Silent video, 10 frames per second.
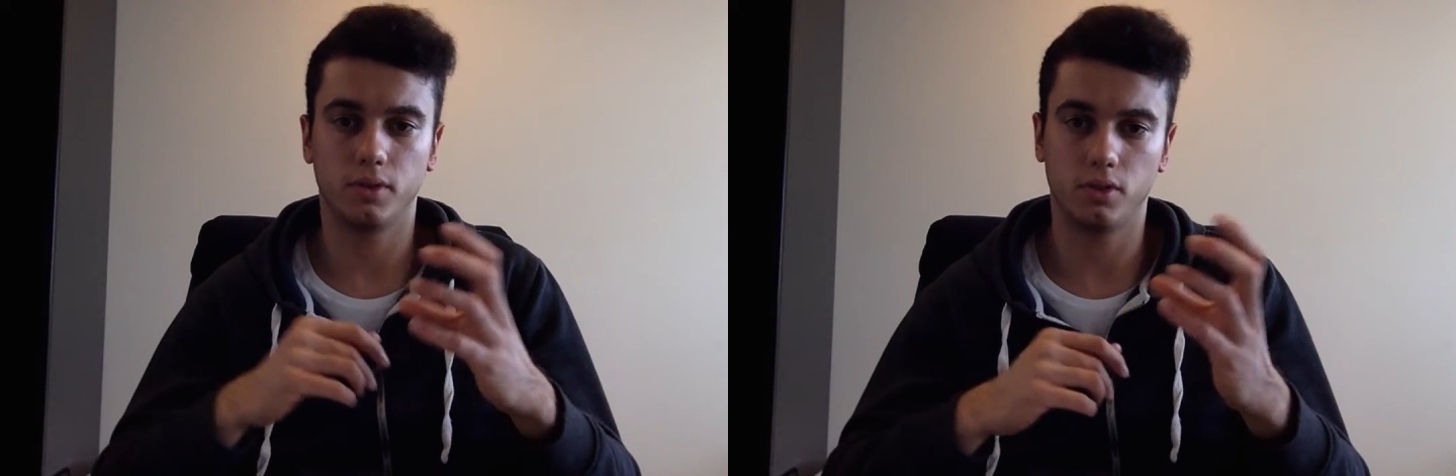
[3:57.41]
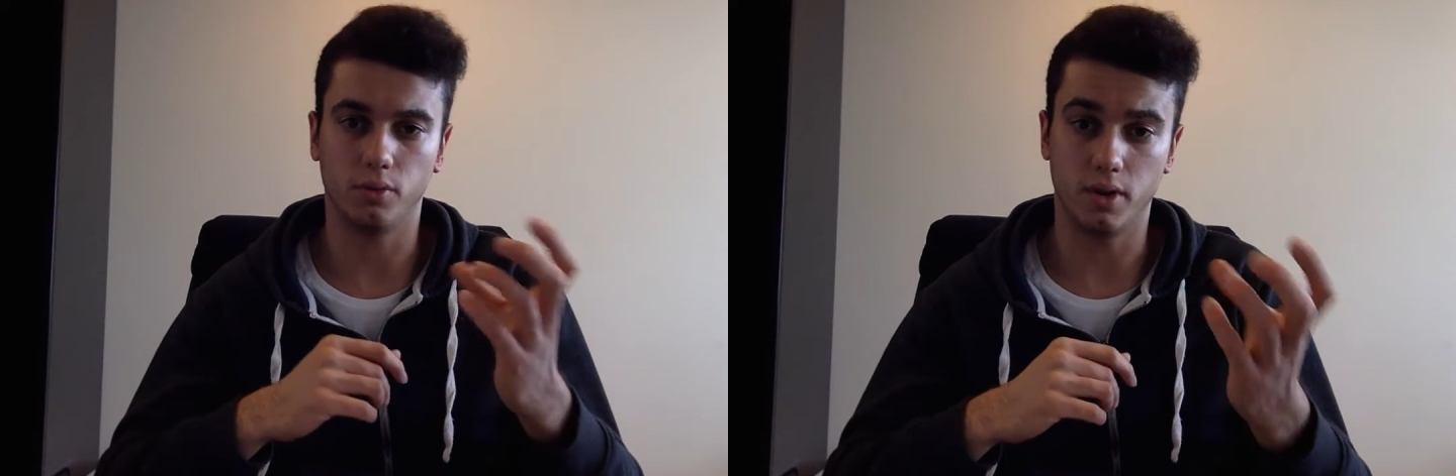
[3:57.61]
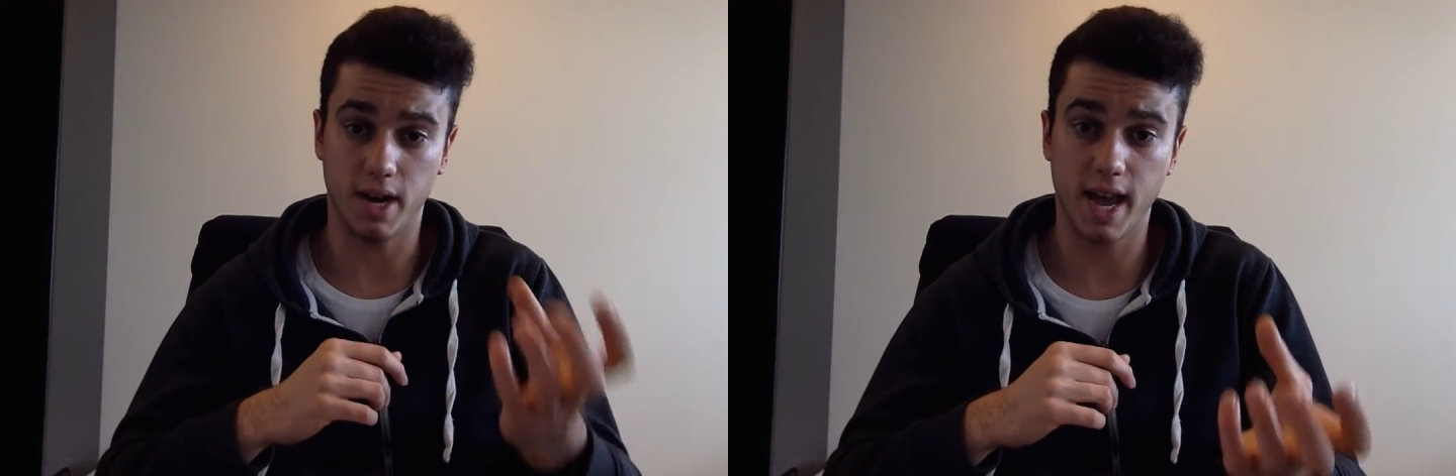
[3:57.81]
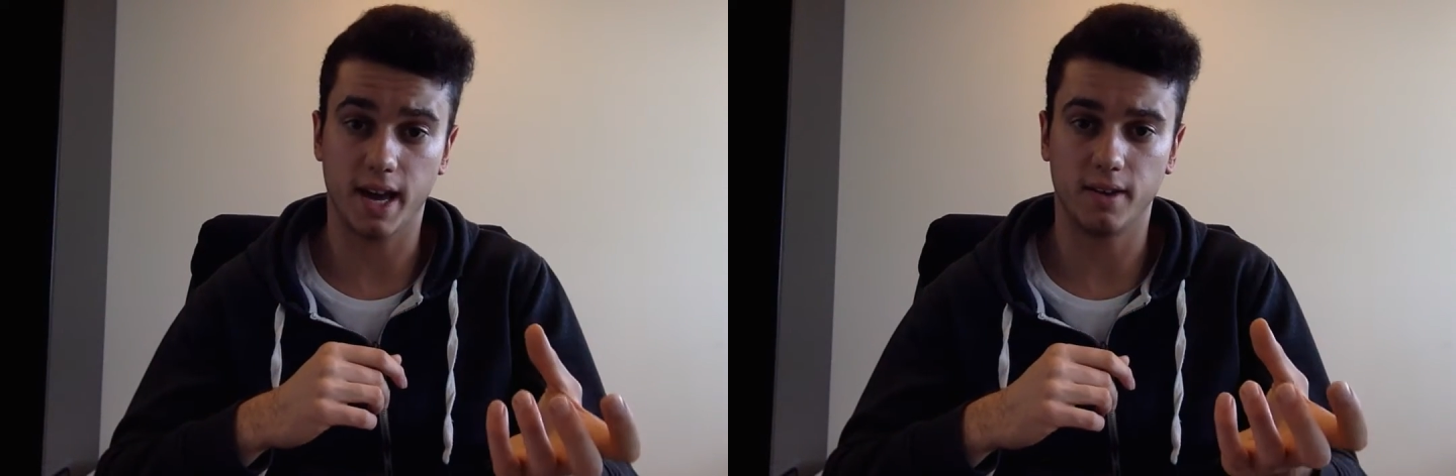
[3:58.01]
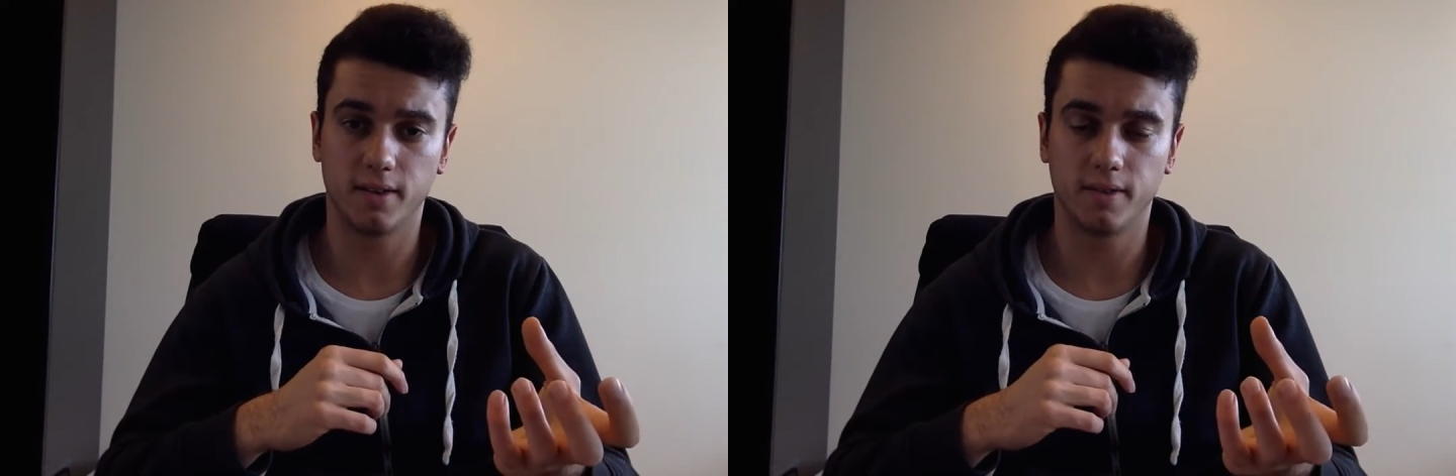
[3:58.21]
to a
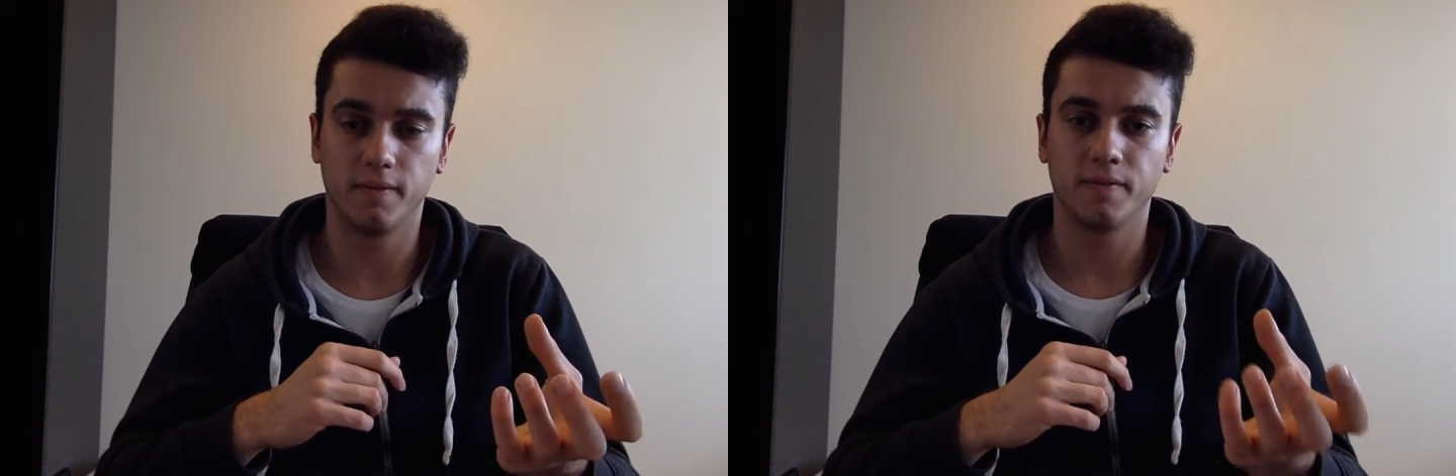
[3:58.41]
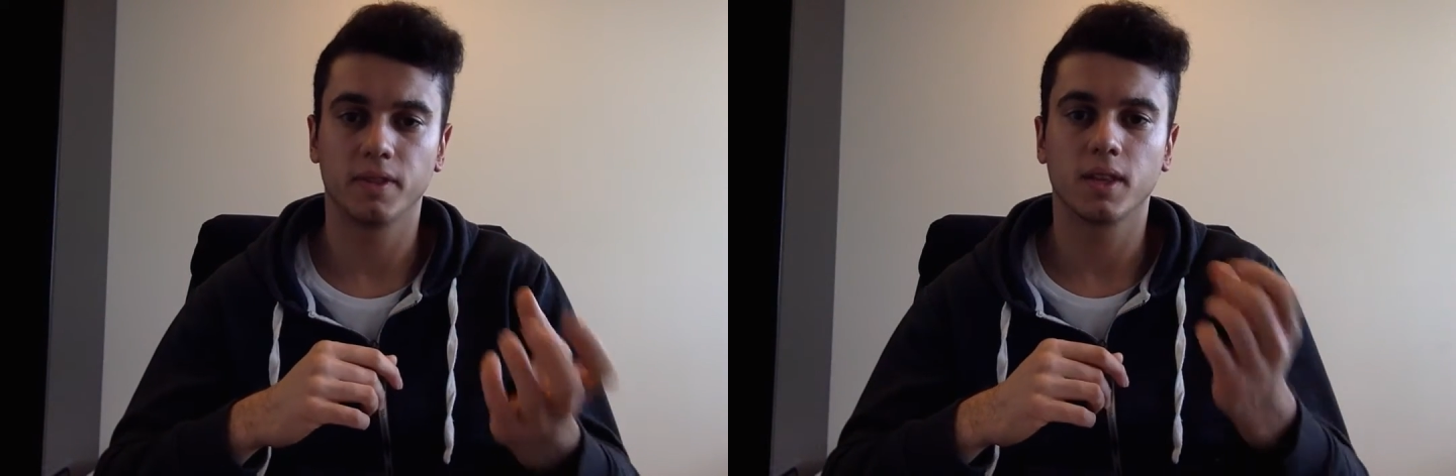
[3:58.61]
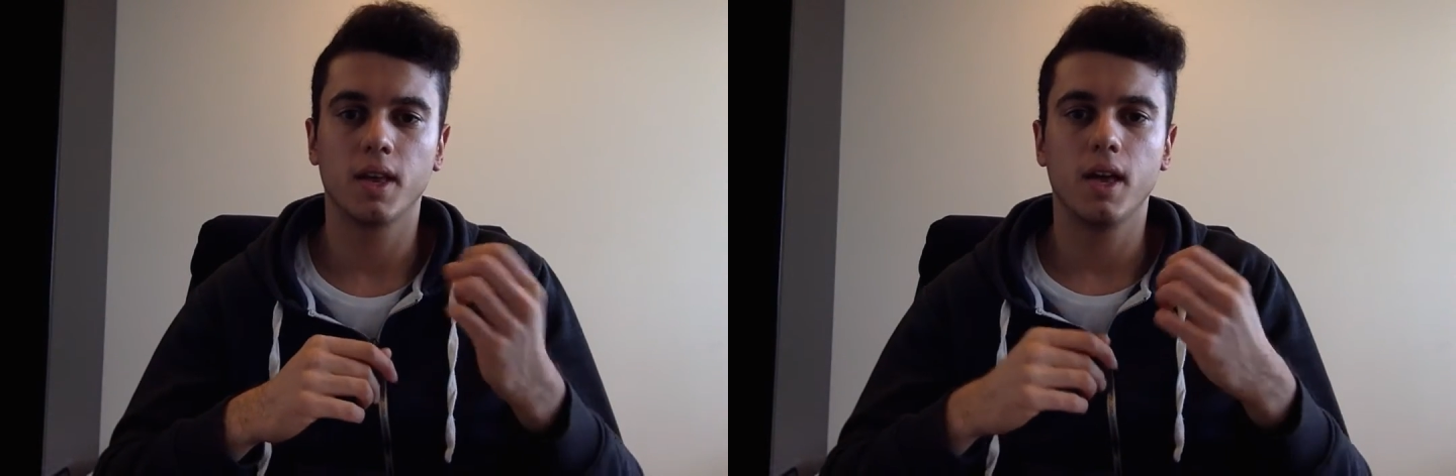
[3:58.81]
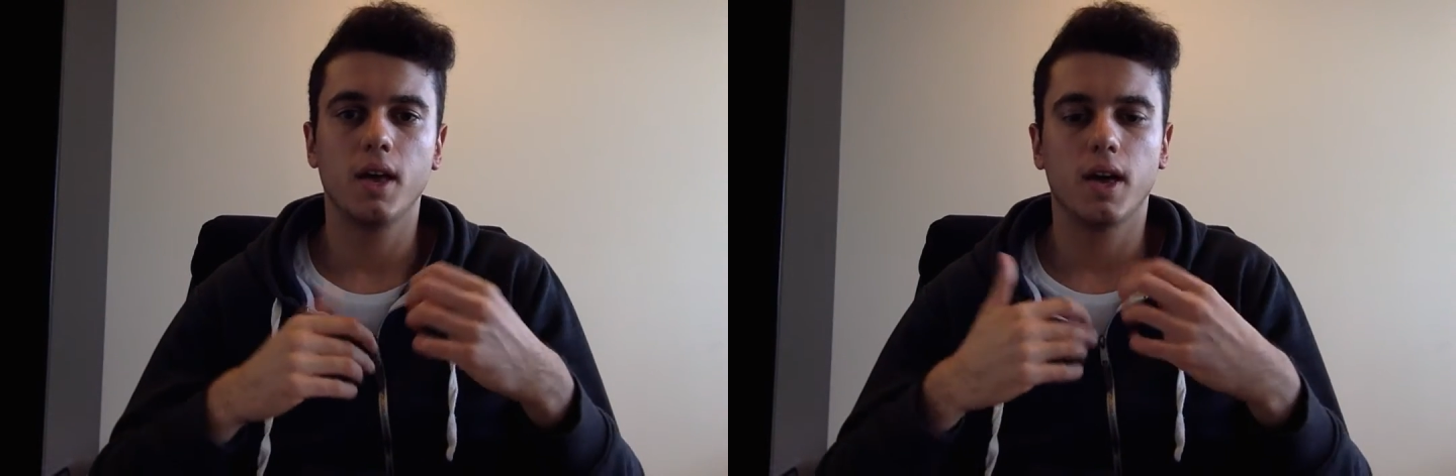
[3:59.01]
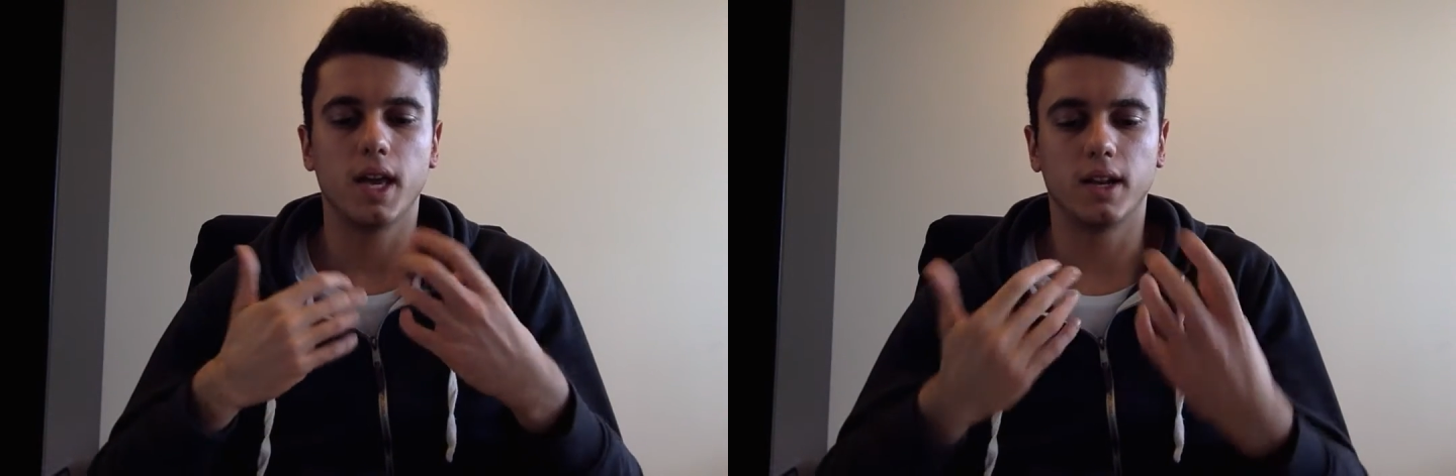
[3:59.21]
noun,
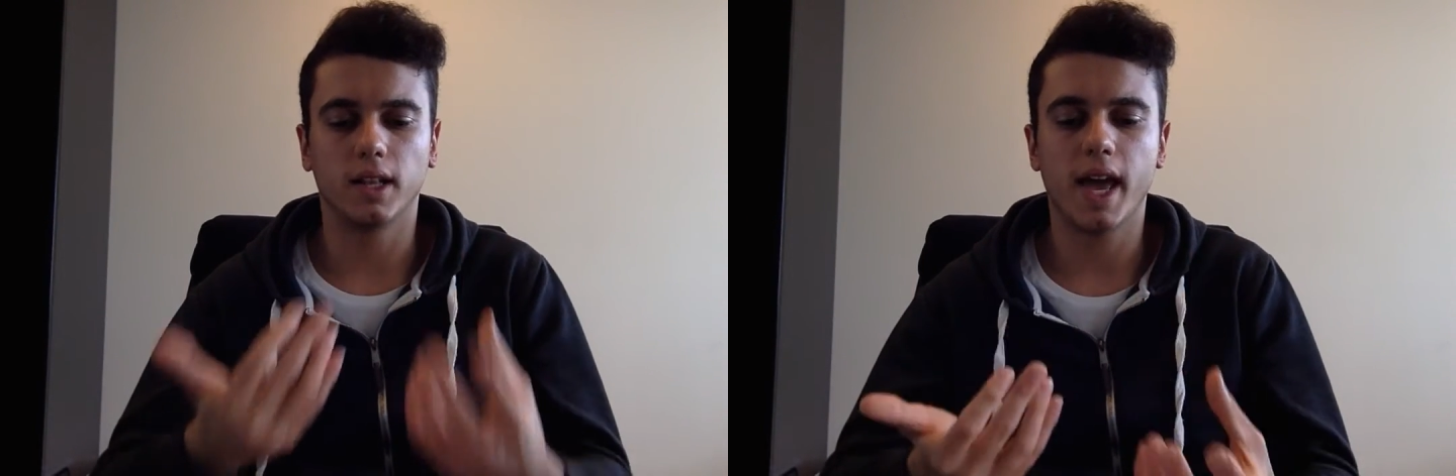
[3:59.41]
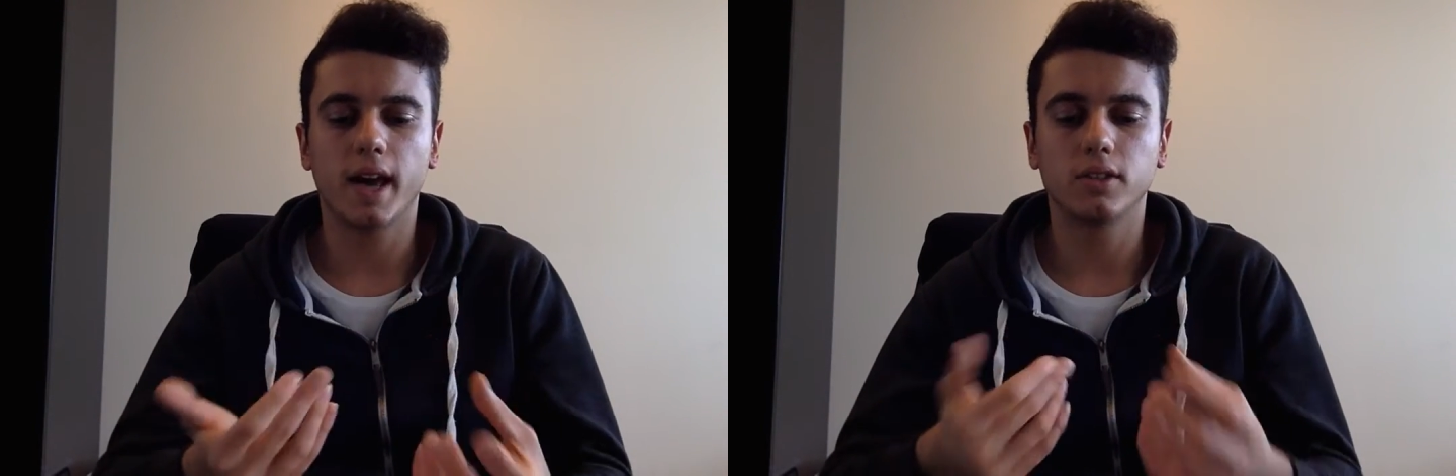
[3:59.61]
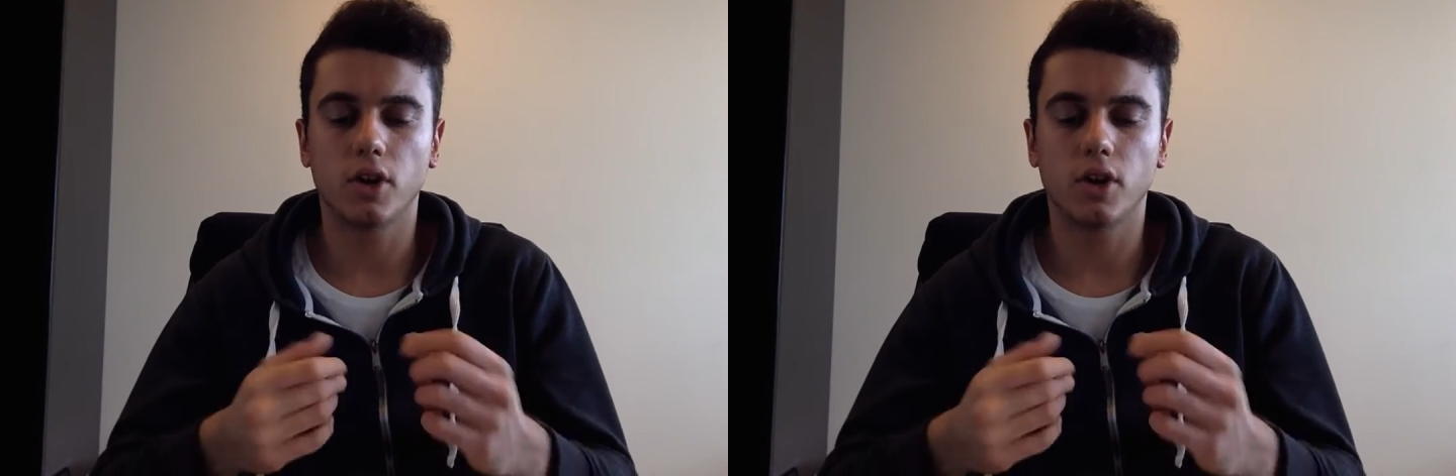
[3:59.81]
it allows